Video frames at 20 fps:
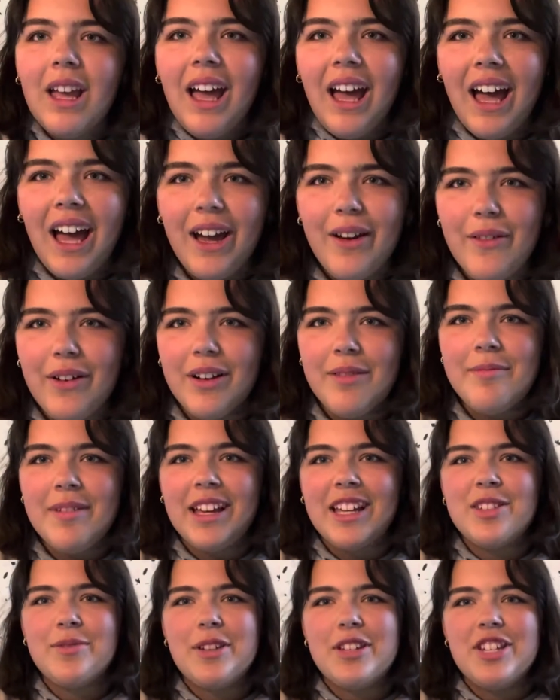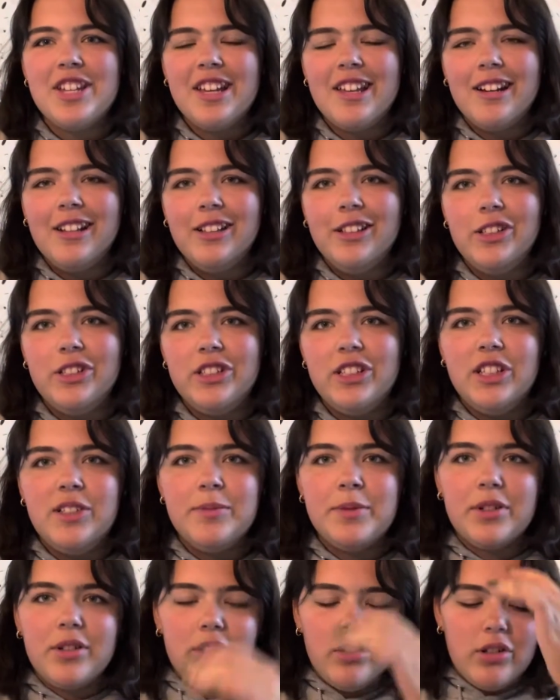Hi, welcome back to my channel, Loose
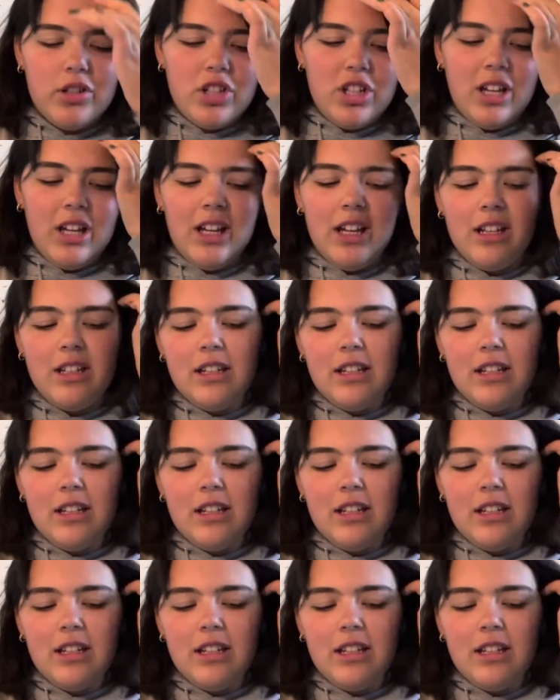Loops Crochet.